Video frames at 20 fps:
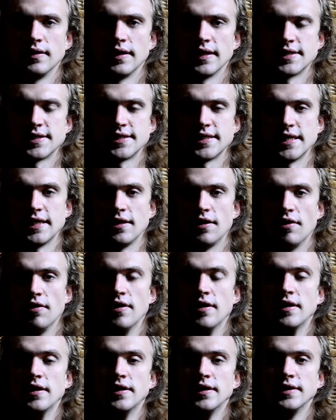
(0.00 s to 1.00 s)
let's see here,
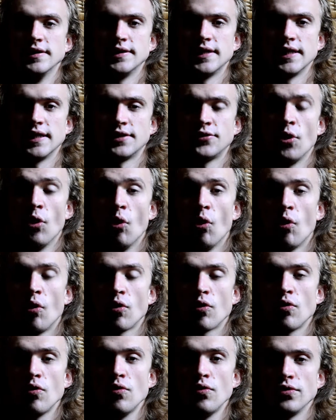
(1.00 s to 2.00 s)
the
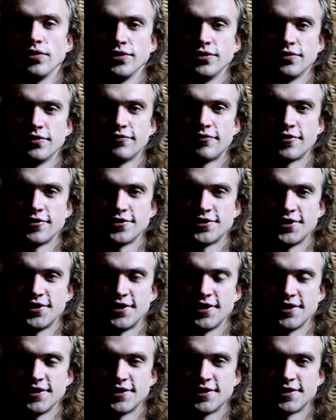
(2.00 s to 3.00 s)
Tohoku
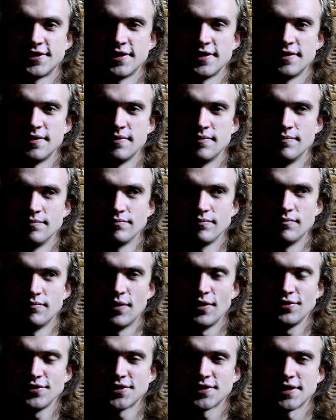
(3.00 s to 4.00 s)
University's
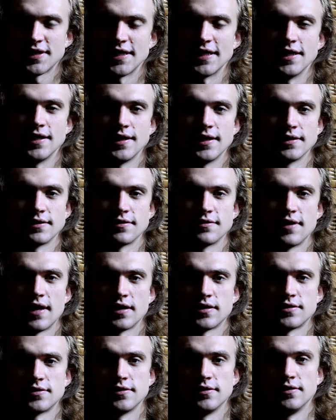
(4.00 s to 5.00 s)
mostly
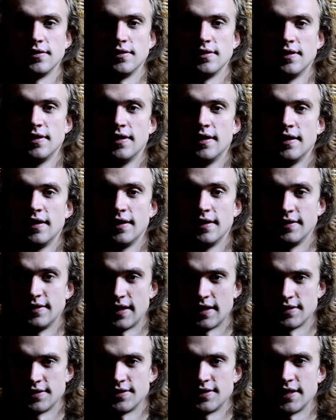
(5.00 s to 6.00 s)
international
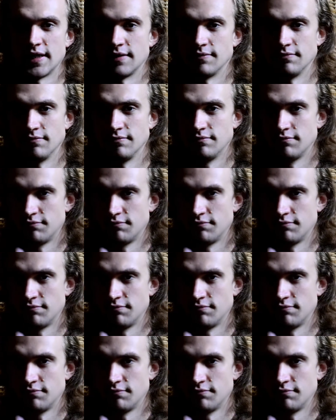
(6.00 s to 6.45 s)
dance team.